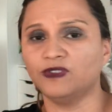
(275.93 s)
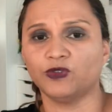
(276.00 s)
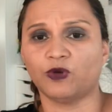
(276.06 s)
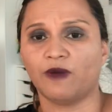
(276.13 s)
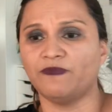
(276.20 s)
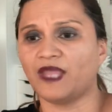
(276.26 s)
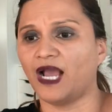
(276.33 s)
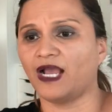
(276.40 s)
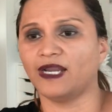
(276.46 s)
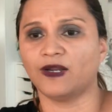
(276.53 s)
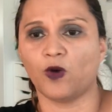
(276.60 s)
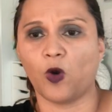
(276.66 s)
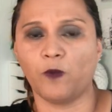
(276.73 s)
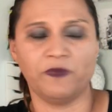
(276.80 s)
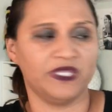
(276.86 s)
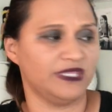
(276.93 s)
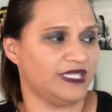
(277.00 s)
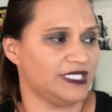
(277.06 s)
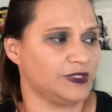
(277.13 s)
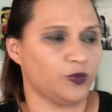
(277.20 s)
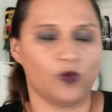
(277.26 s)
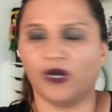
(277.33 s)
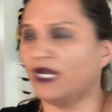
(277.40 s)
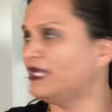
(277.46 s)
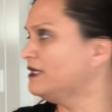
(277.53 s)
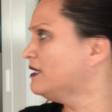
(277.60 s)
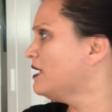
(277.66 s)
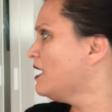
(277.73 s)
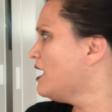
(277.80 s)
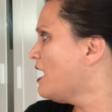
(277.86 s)
so I'm not gonna open this
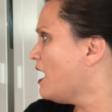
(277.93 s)
one.